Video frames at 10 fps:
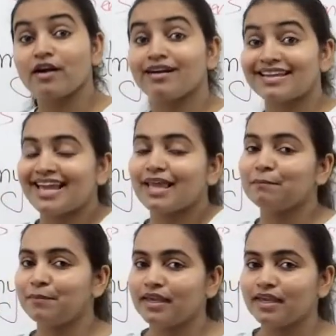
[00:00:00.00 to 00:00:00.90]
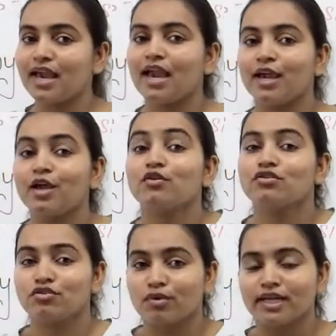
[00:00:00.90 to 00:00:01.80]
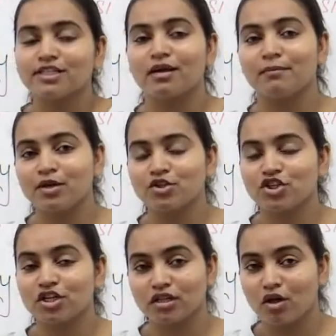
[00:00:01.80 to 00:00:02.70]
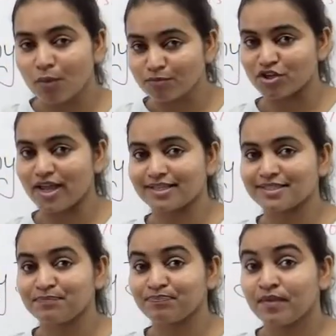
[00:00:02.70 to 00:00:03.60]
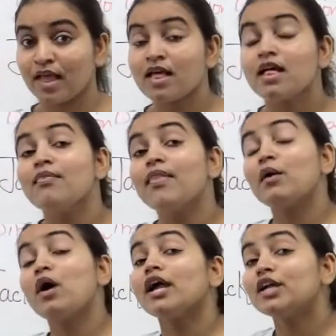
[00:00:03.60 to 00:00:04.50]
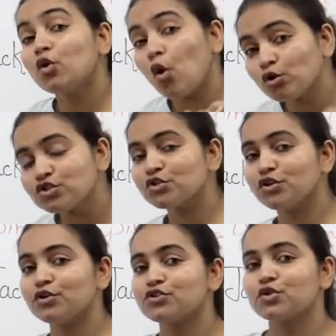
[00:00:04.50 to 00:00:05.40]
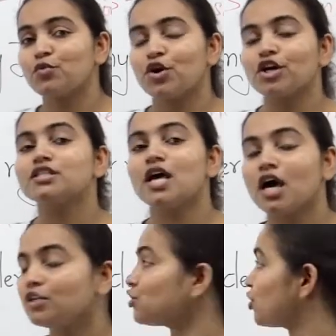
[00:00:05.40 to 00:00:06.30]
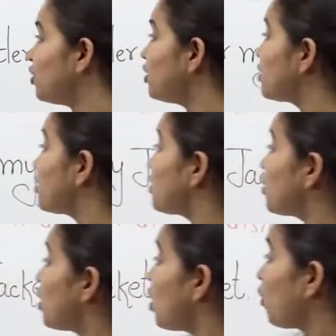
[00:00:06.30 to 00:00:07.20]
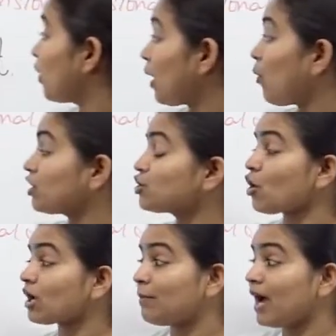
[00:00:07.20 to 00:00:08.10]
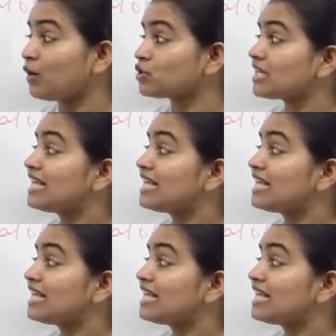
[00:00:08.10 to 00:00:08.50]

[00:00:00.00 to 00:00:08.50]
again being a three-dimensional object. Now, I can also use the word under when I want to talk about